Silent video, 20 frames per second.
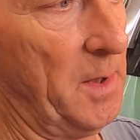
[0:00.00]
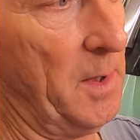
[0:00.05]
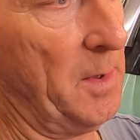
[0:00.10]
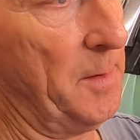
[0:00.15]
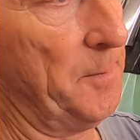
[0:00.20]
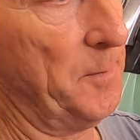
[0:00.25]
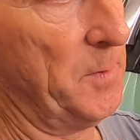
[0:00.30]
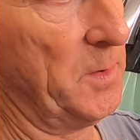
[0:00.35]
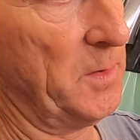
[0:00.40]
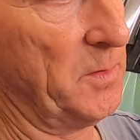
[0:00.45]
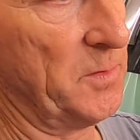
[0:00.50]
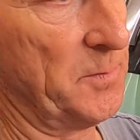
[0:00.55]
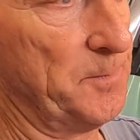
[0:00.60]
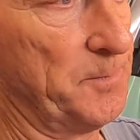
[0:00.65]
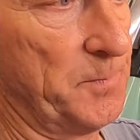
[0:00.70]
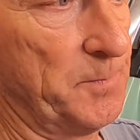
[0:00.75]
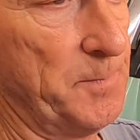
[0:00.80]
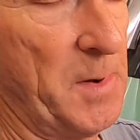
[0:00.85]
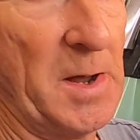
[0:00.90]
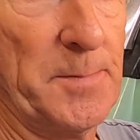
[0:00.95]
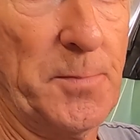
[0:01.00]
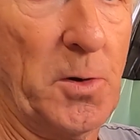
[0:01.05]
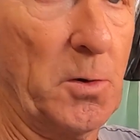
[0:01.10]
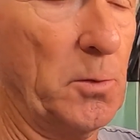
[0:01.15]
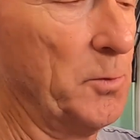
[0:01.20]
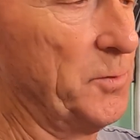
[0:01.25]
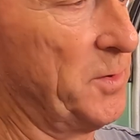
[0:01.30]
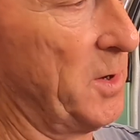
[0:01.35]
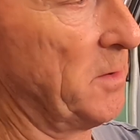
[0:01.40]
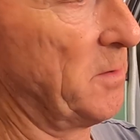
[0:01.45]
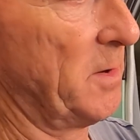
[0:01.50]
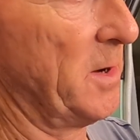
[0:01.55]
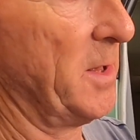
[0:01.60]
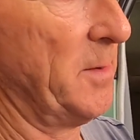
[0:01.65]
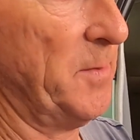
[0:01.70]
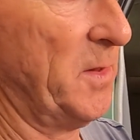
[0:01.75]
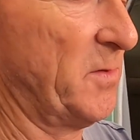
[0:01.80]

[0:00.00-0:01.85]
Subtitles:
It's made by Autogleam.